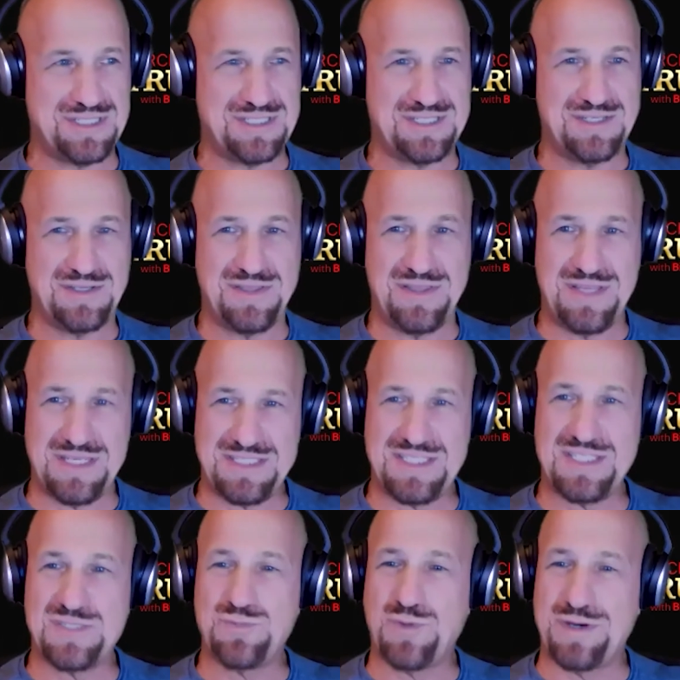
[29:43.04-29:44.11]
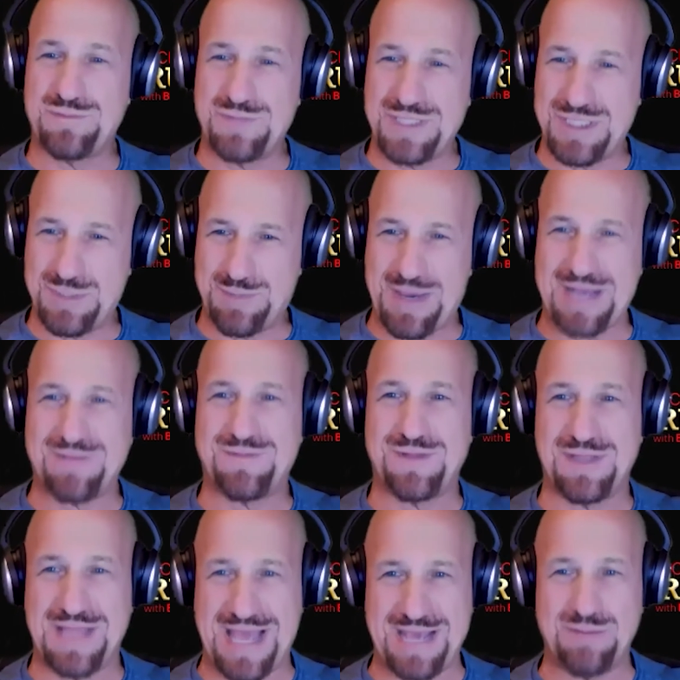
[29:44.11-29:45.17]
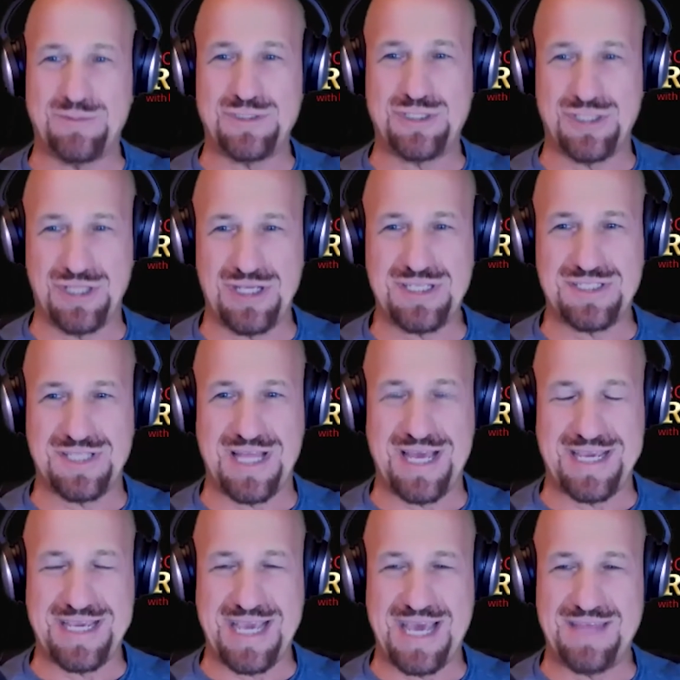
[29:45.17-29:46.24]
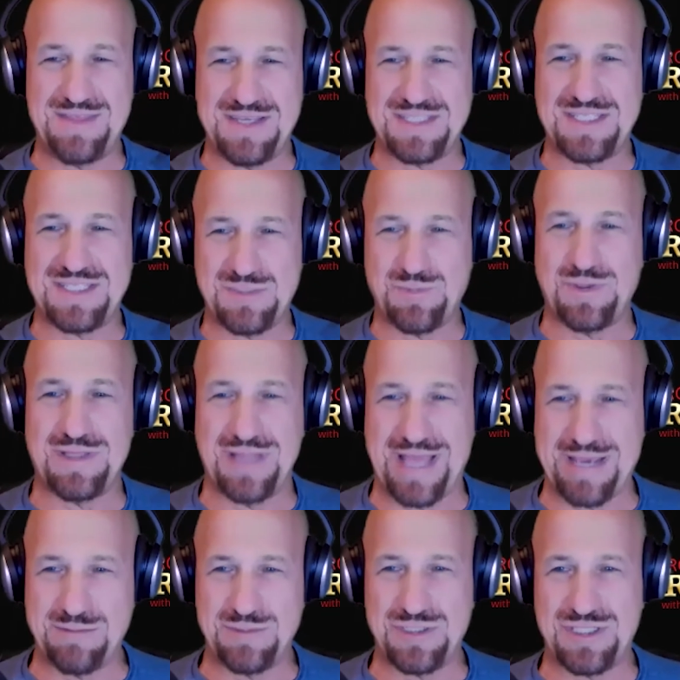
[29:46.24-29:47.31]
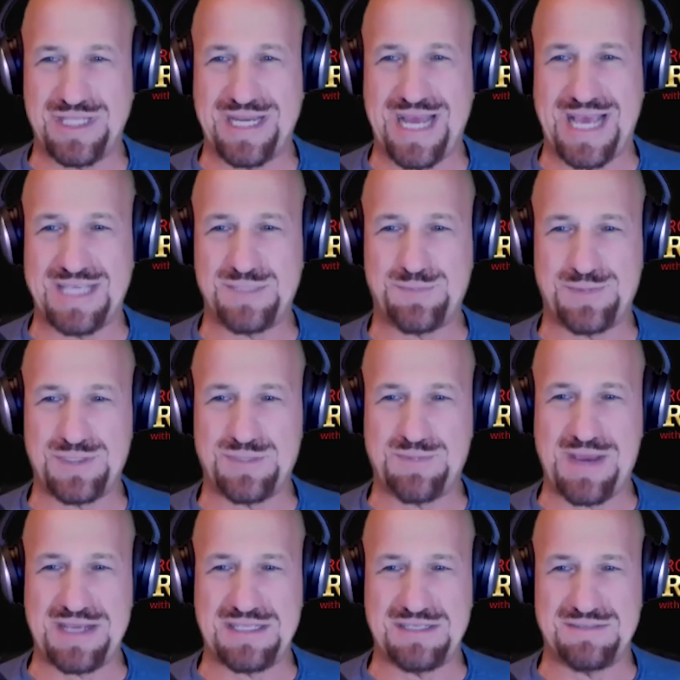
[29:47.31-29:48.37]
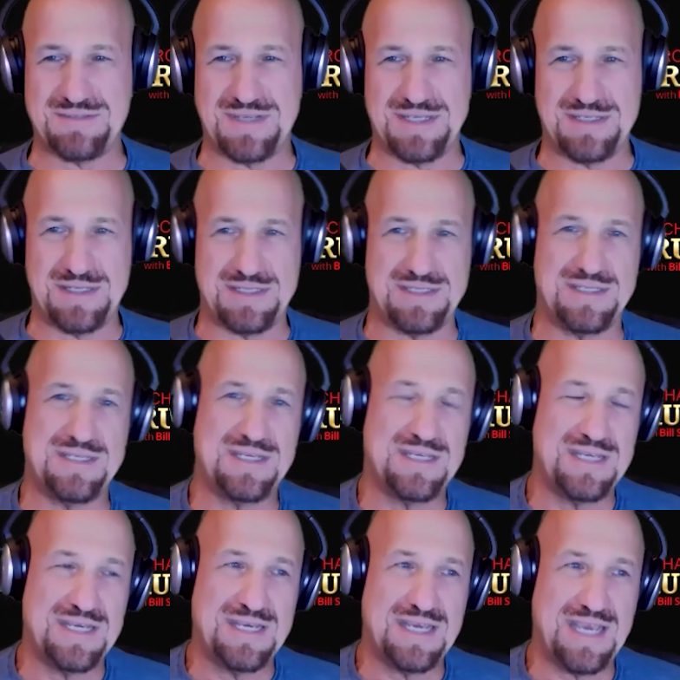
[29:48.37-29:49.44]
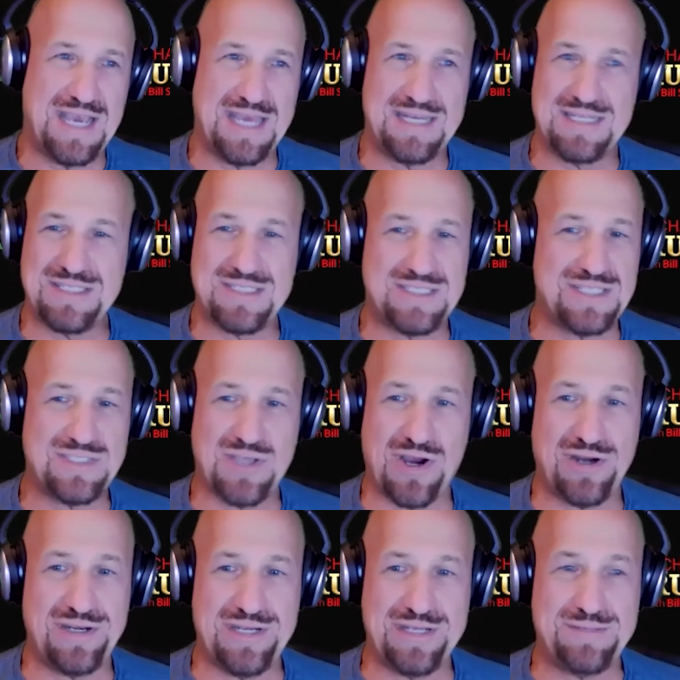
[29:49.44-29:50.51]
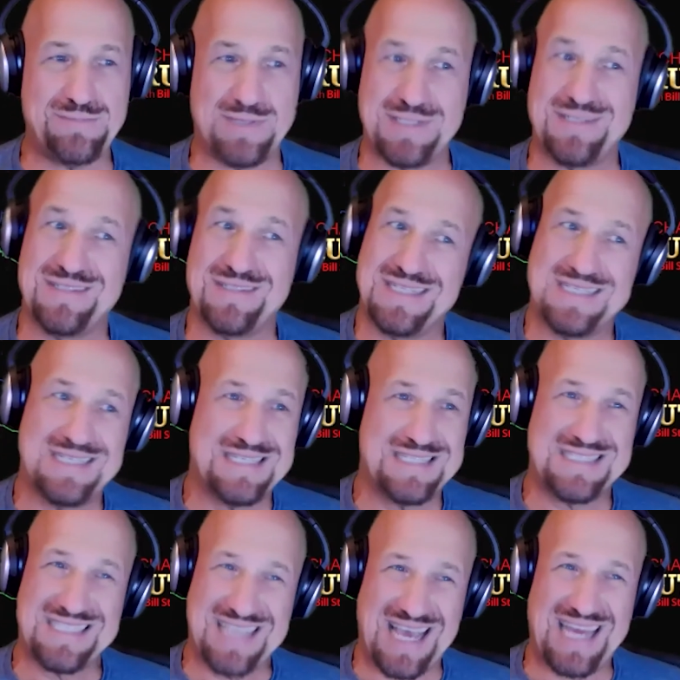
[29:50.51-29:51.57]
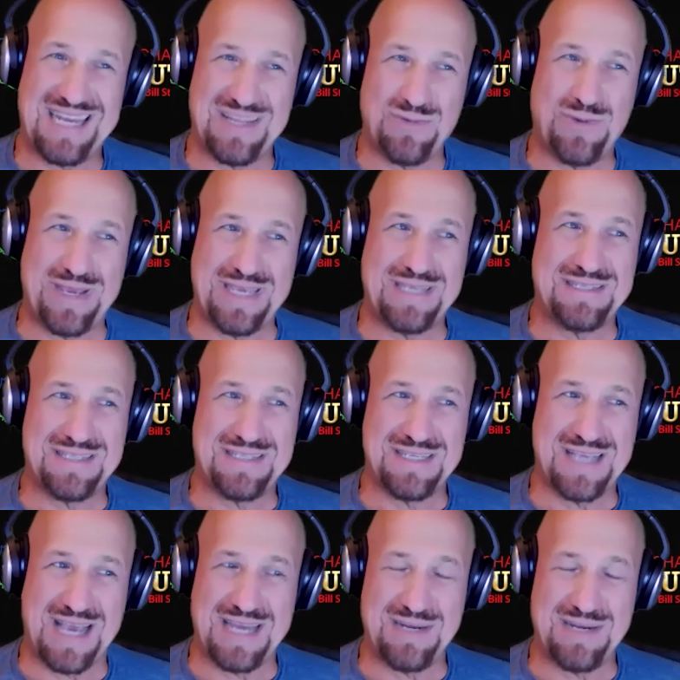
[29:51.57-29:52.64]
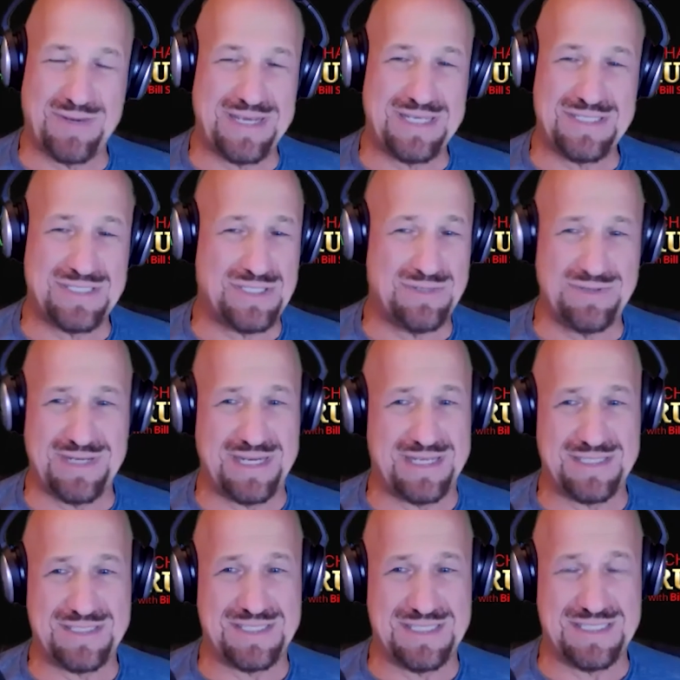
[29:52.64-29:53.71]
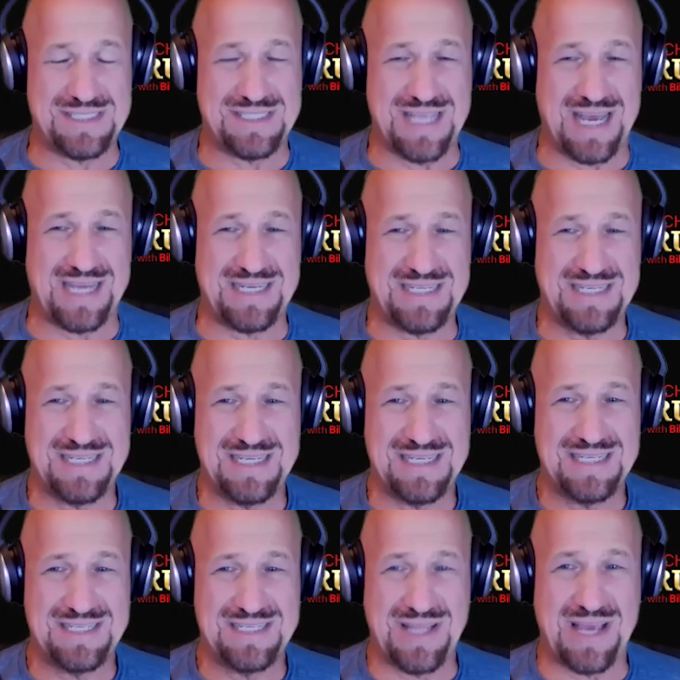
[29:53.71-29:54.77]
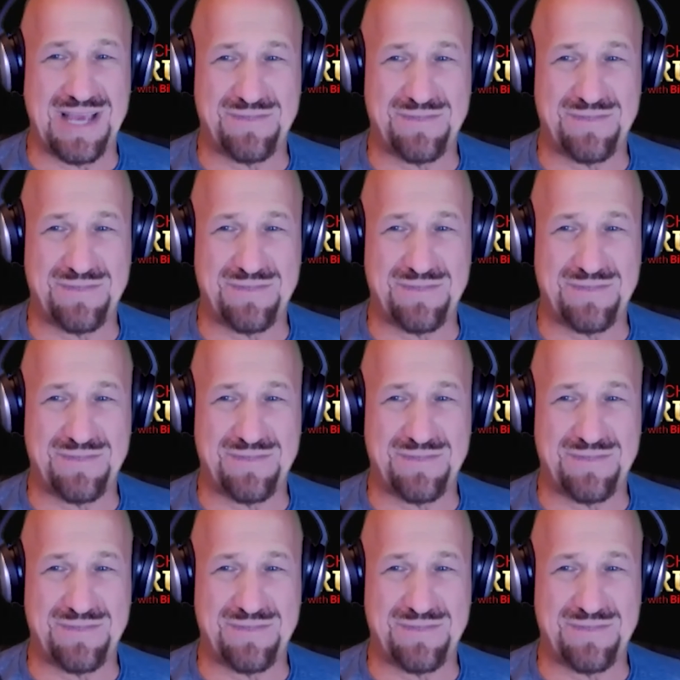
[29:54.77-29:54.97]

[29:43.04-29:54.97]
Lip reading: this is what respectful language looks like, and this is what language that has perspective in, and it's disheartening, but it's kind of the way he's doing this, and he's not like